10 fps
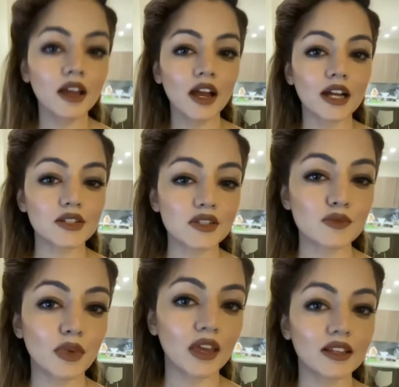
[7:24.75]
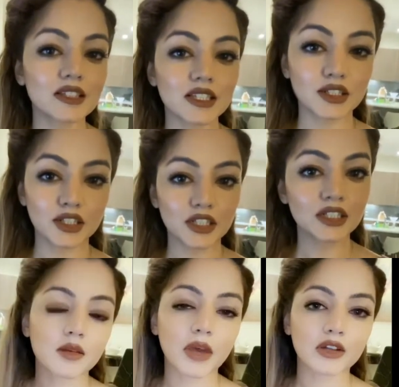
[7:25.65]
I just made dinner.
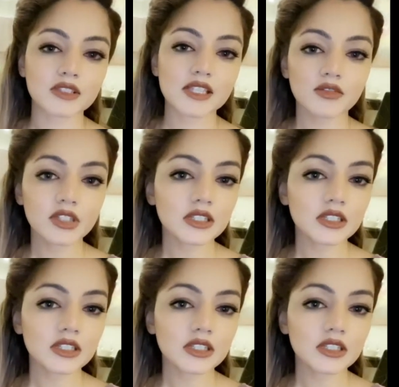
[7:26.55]
About 7,